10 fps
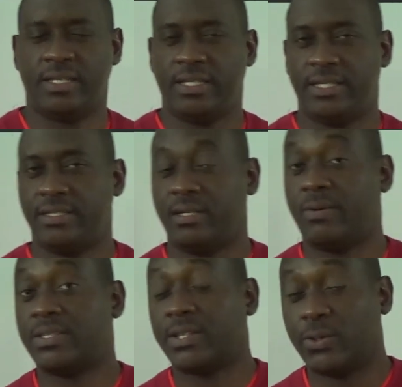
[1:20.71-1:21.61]
You see how I
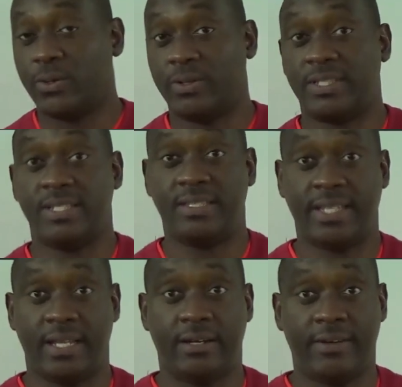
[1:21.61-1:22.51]
slow down to say
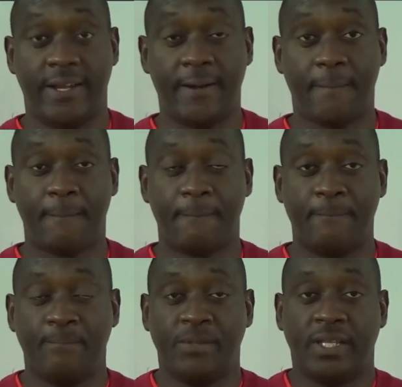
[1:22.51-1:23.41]
that, right?
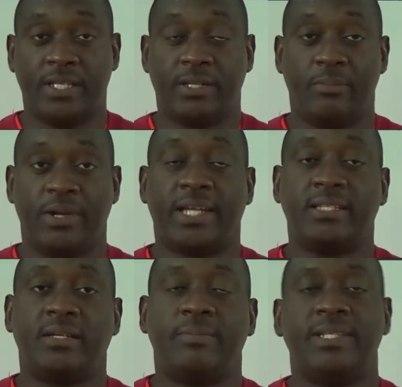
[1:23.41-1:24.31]
To break
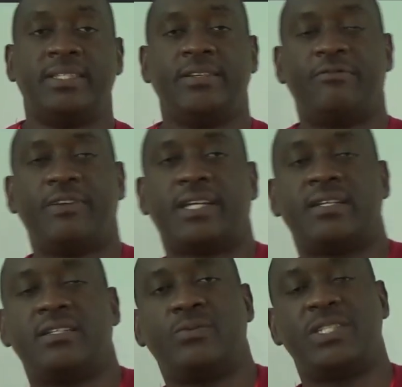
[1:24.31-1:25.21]
it up into the
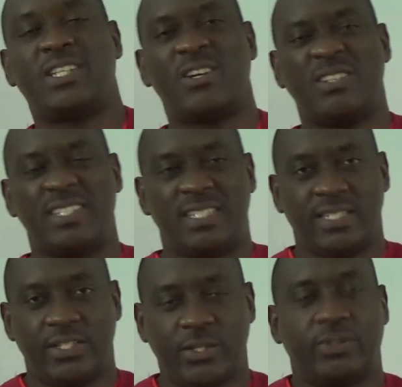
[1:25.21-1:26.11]
factors which
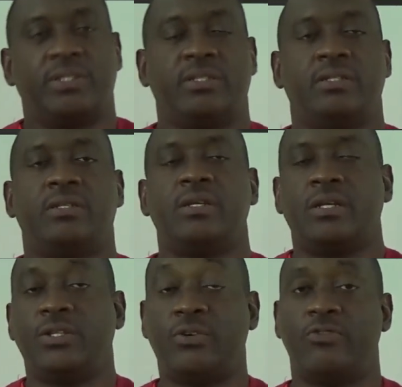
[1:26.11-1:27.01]
constitute
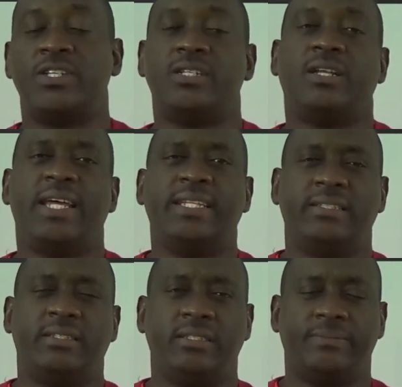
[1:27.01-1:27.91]
the original
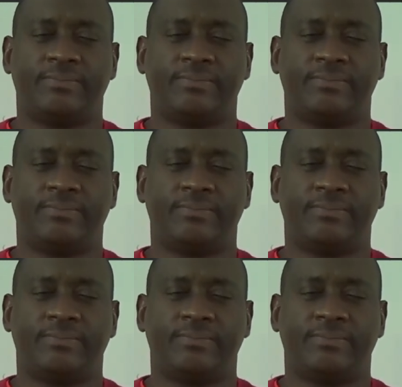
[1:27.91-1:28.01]
entity.